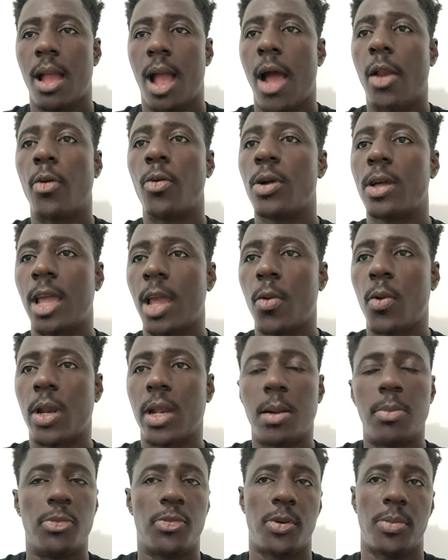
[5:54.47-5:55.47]
I don't care
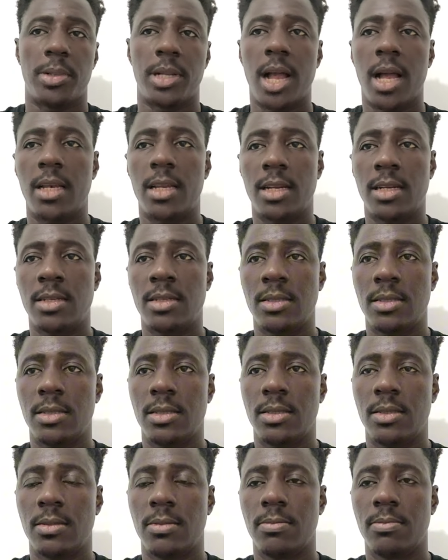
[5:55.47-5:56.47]
whether I'm from Ghana,
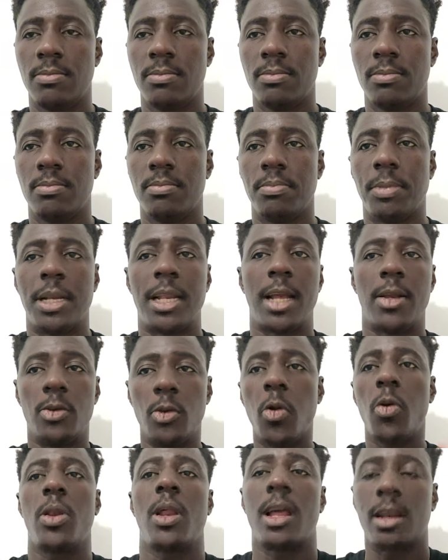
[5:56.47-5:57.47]
but I
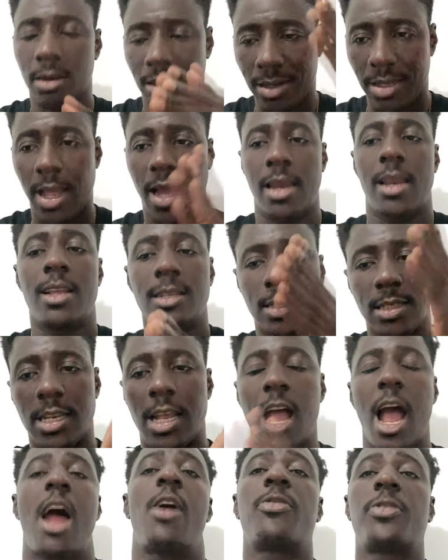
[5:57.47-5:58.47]
know that Ghana is in
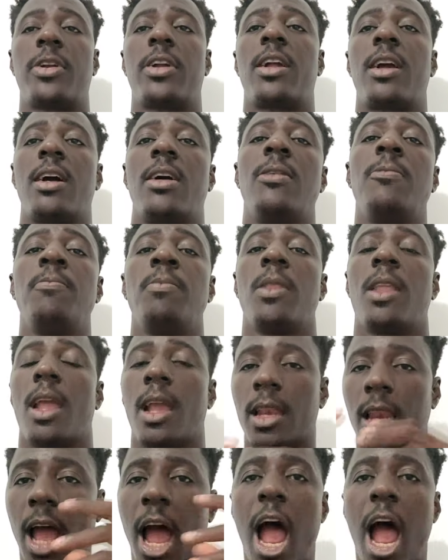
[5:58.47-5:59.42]
Africa, and